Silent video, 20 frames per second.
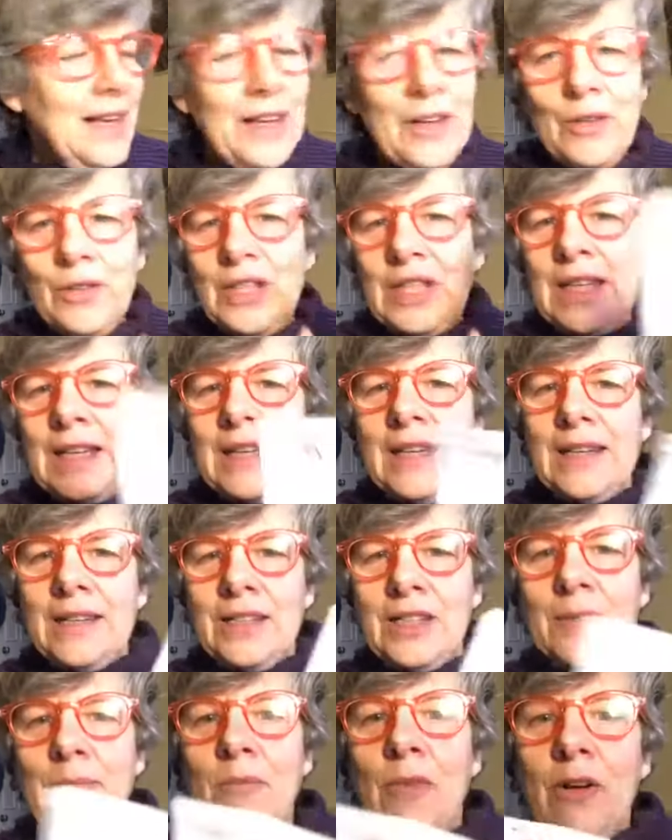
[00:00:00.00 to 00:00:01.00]
Hello.
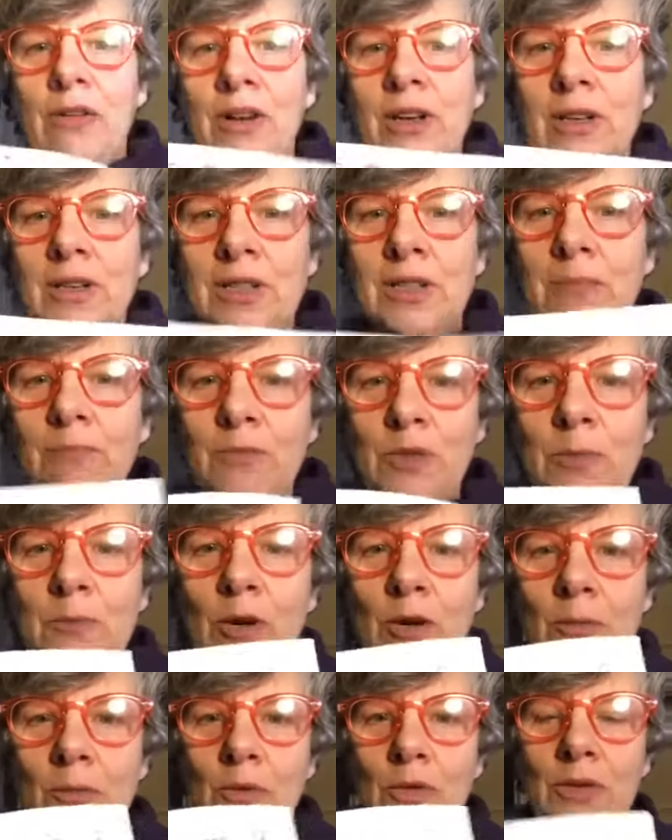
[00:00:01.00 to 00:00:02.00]

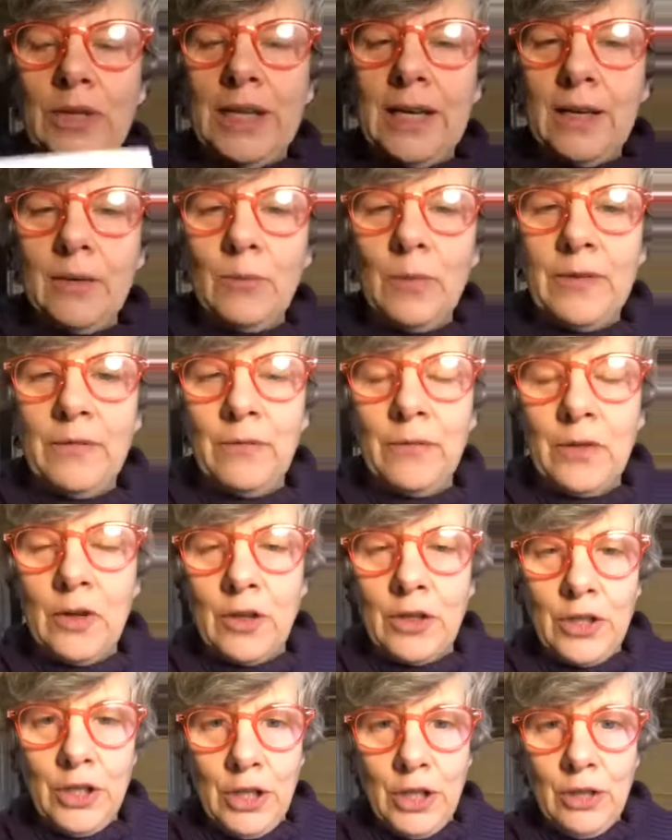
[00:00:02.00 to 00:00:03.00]
Tomorrow morning, we've
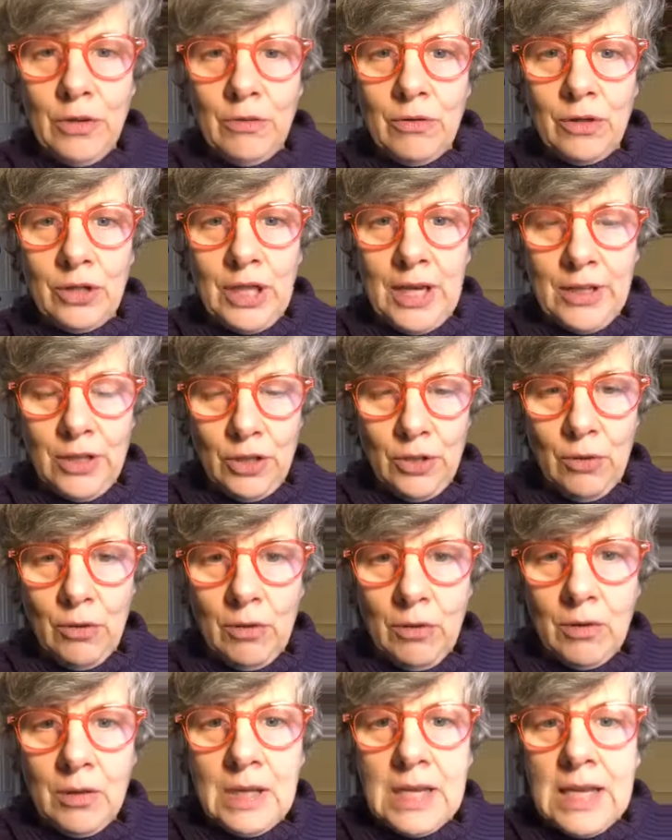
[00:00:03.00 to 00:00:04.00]
got a new
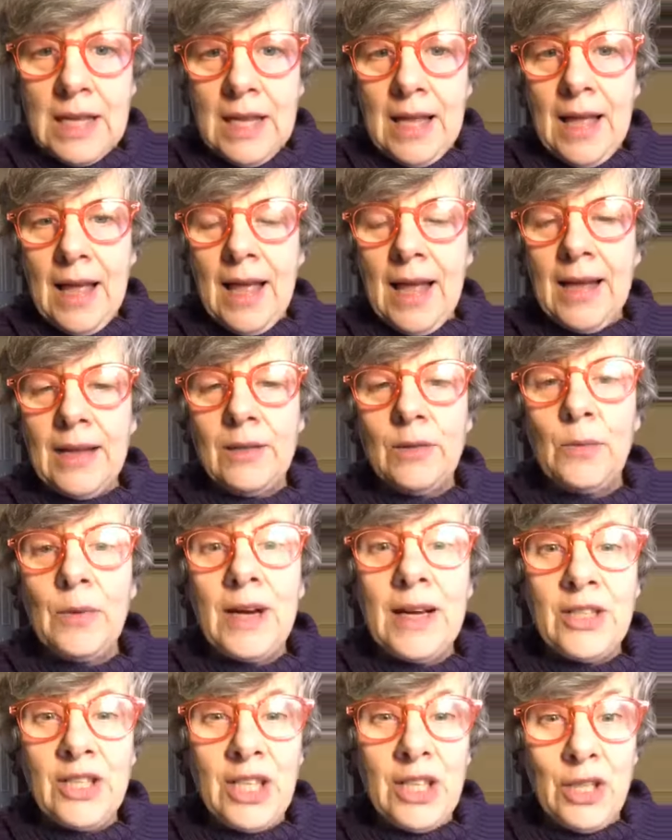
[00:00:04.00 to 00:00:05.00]
schedule, and
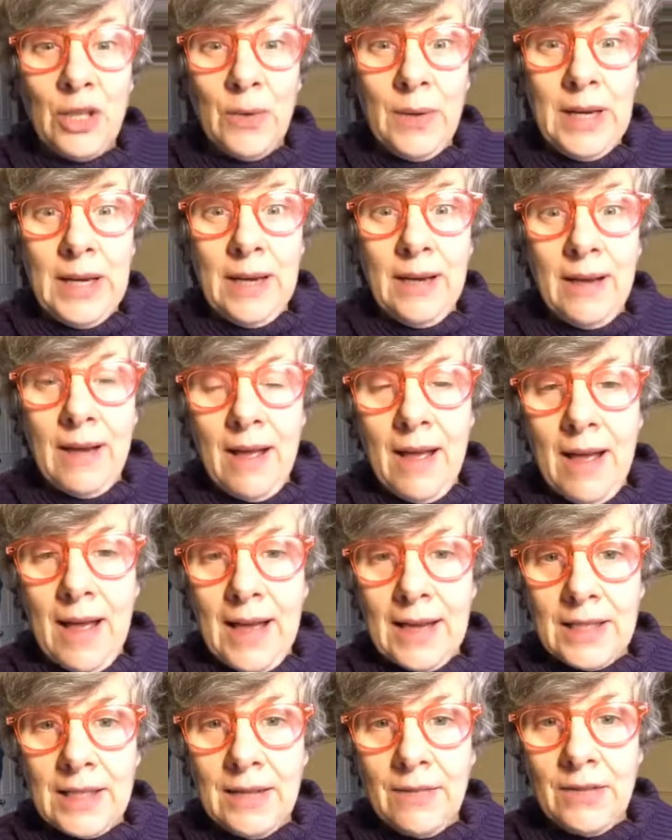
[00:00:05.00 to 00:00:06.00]
we're actually doing
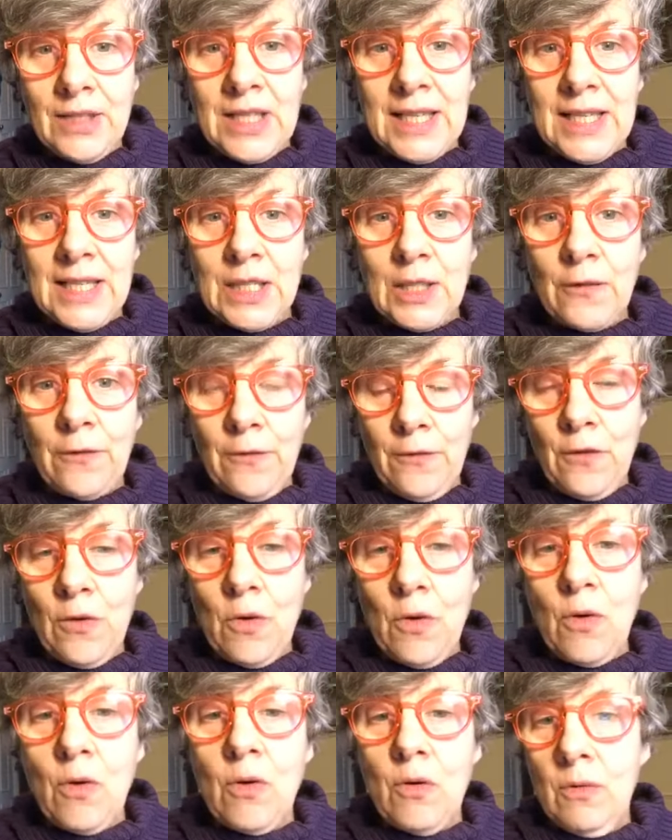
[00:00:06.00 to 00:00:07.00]
activities
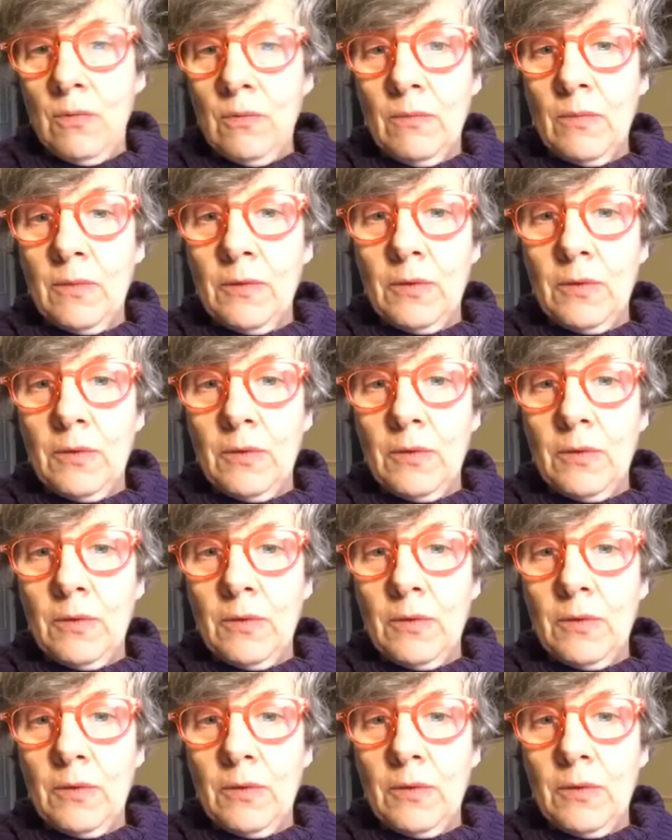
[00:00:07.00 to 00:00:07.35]
for